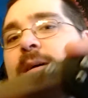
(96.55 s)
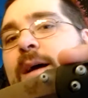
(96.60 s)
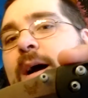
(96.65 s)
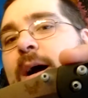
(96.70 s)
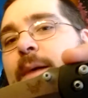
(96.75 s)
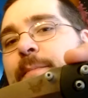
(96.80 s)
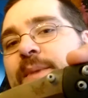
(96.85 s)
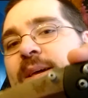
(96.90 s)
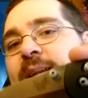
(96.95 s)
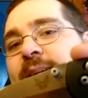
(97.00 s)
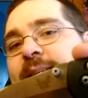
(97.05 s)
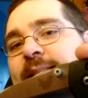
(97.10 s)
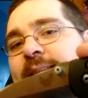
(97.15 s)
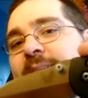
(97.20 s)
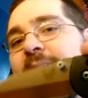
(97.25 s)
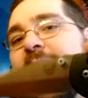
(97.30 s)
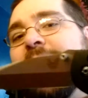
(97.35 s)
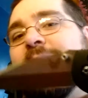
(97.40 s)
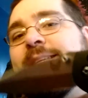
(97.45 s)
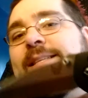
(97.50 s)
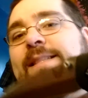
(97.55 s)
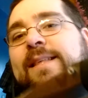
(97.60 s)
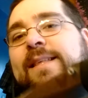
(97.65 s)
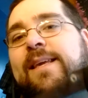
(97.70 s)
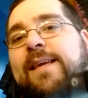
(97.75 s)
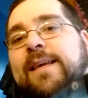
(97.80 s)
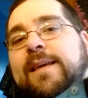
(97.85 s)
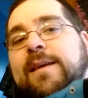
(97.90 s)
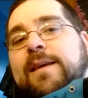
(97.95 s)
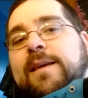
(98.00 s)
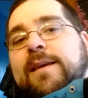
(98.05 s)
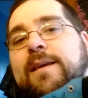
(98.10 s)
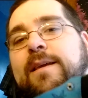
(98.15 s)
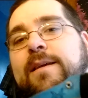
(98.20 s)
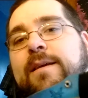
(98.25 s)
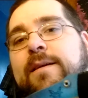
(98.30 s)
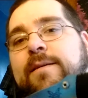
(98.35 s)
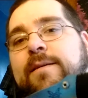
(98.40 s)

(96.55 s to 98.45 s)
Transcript: It is not the